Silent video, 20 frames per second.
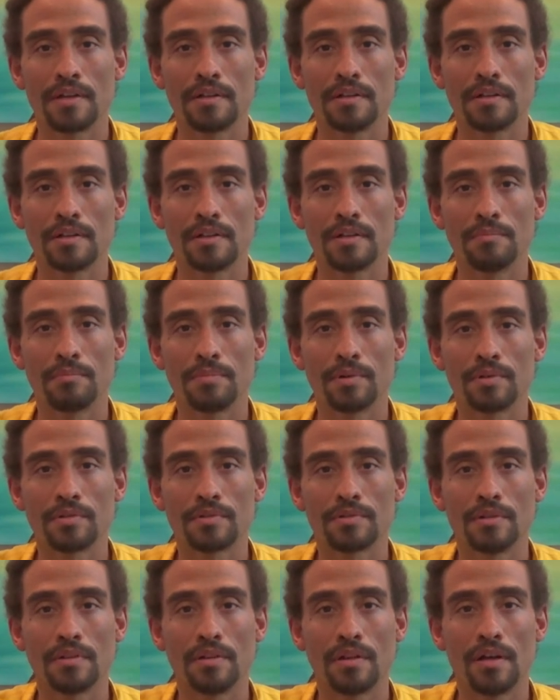into
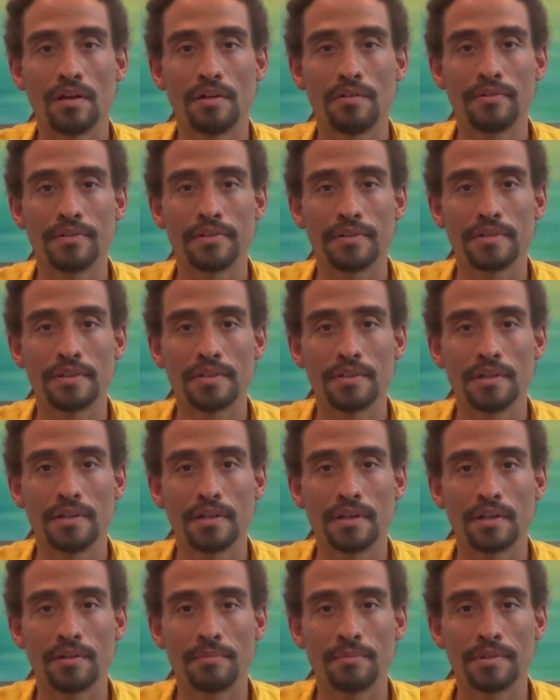impersonal love and see
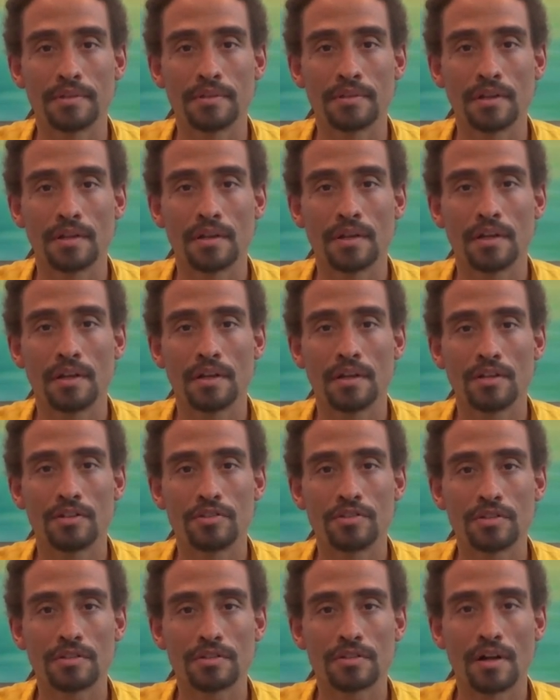him as
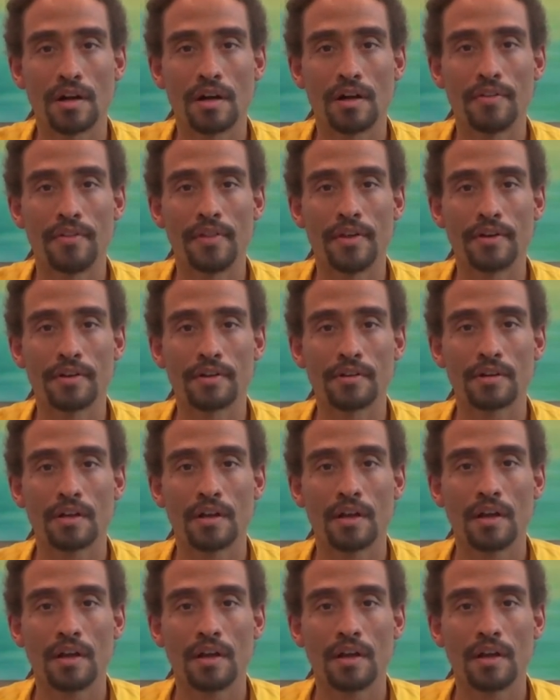just God there.